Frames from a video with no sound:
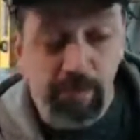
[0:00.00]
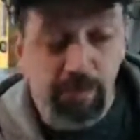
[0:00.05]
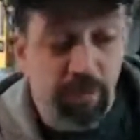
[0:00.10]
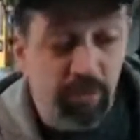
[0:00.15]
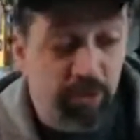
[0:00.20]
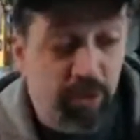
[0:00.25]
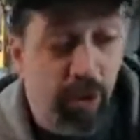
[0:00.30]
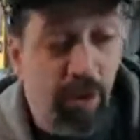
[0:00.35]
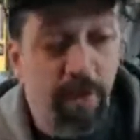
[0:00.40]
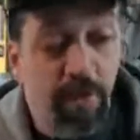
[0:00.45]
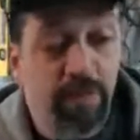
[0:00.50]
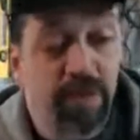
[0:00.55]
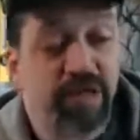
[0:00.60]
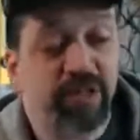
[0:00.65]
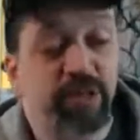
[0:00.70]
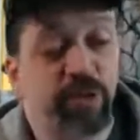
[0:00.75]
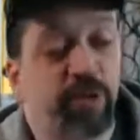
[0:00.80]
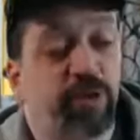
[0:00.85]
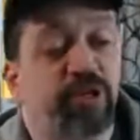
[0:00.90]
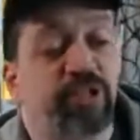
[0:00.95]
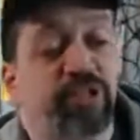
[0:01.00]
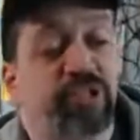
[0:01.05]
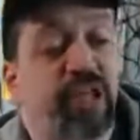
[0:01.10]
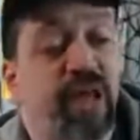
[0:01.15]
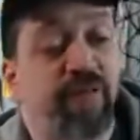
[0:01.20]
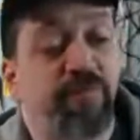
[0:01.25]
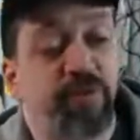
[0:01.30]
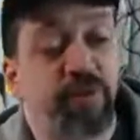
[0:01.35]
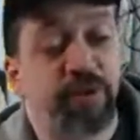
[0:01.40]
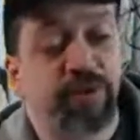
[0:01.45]
Don't miss Chris
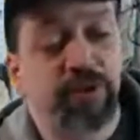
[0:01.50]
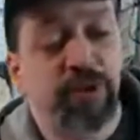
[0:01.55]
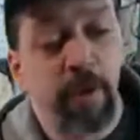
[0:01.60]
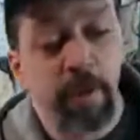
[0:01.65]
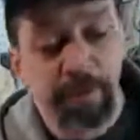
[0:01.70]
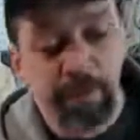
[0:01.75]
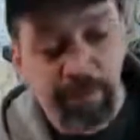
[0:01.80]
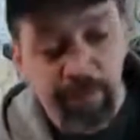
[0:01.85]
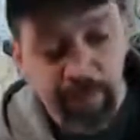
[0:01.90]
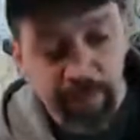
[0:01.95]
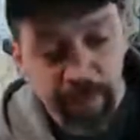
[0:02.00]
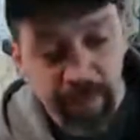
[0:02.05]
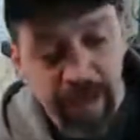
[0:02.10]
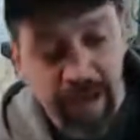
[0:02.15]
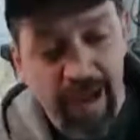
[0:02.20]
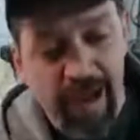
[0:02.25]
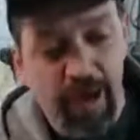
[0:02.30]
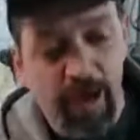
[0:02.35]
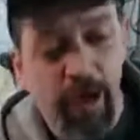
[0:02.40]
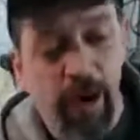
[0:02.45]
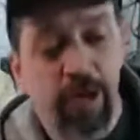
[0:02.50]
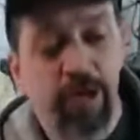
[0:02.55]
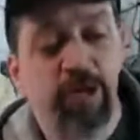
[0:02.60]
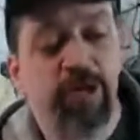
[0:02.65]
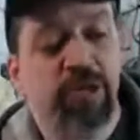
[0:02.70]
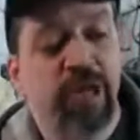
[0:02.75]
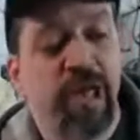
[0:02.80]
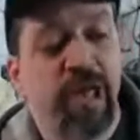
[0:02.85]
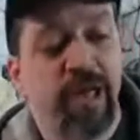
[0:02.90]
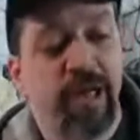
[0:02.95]
Stebbins on Haunters
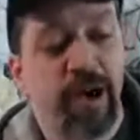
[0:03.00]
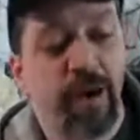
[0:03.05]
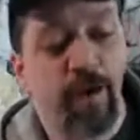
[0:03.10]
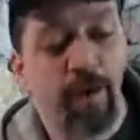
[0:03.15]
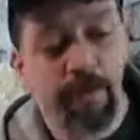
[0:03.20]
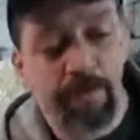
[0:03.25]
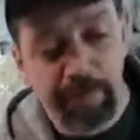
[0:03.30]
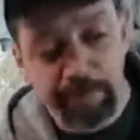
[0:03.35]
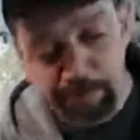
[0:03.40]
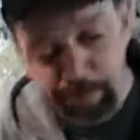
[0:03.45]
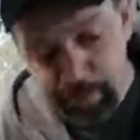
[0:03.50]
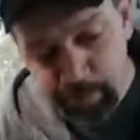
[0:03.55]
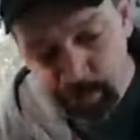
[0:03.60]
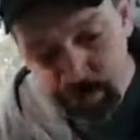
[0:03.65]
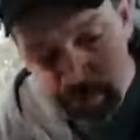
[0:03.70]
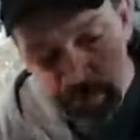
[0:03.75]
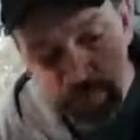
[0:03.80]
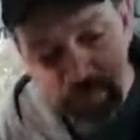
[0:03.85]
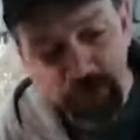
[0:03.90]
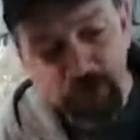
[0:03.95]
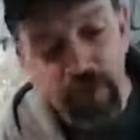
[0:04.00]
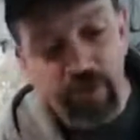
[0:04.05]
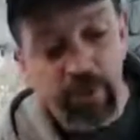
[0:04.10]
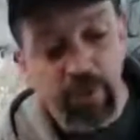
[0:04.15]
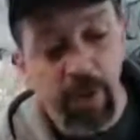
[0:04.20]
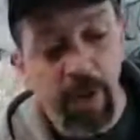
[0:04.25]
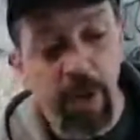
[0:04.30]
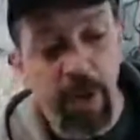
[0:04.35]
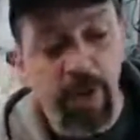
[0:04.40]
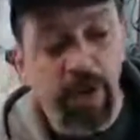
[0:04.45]
Hangout
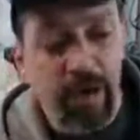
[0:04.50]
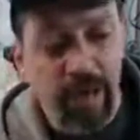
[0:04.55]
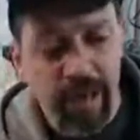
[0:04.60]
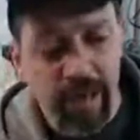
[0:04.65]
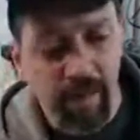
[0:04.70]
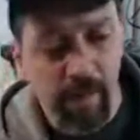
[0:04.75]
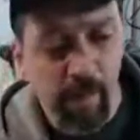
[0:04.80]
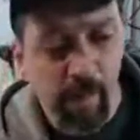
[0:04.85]
tomorrow night.